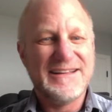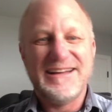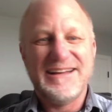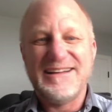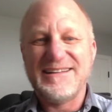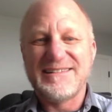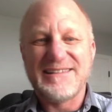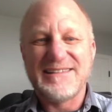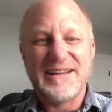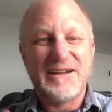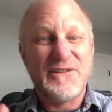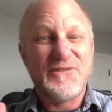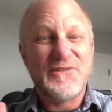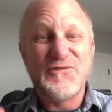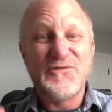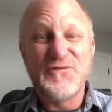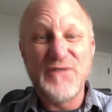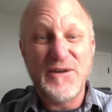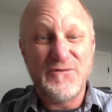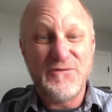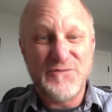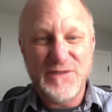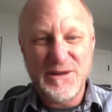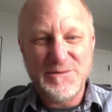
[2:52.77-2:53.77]
instead of
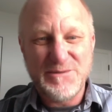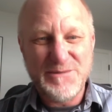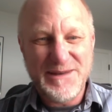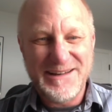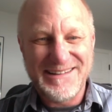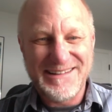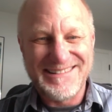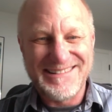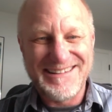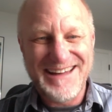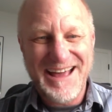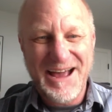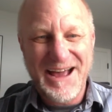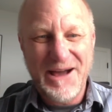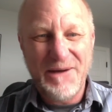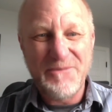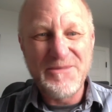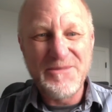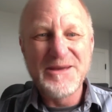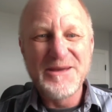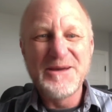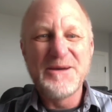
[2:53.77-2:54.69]
50 minutes now,